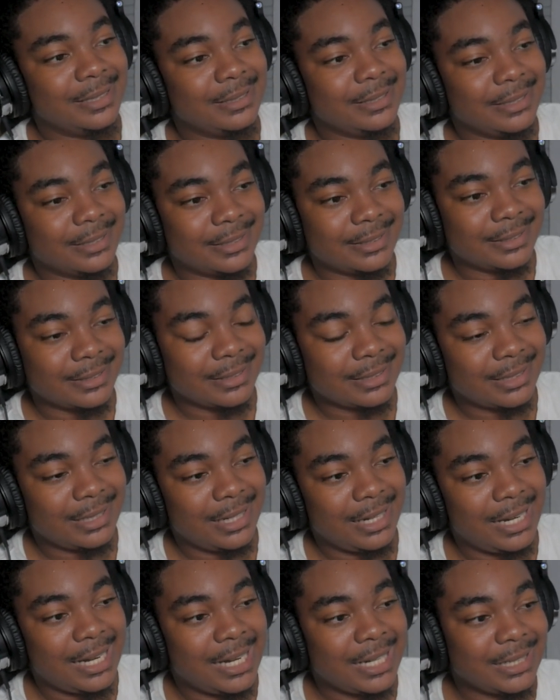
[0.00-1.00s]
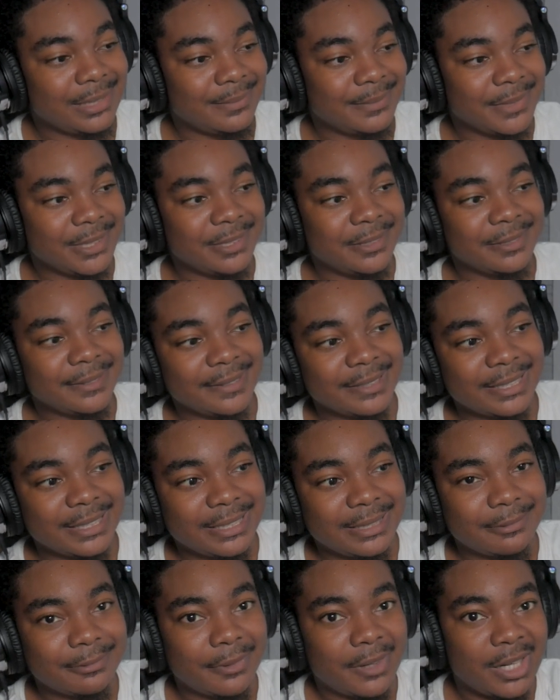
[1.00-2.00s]
dog, I am literally
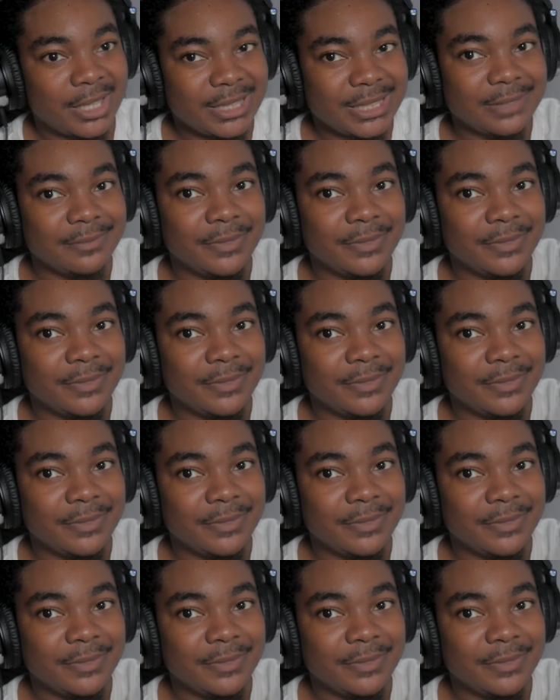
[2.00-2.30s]
watching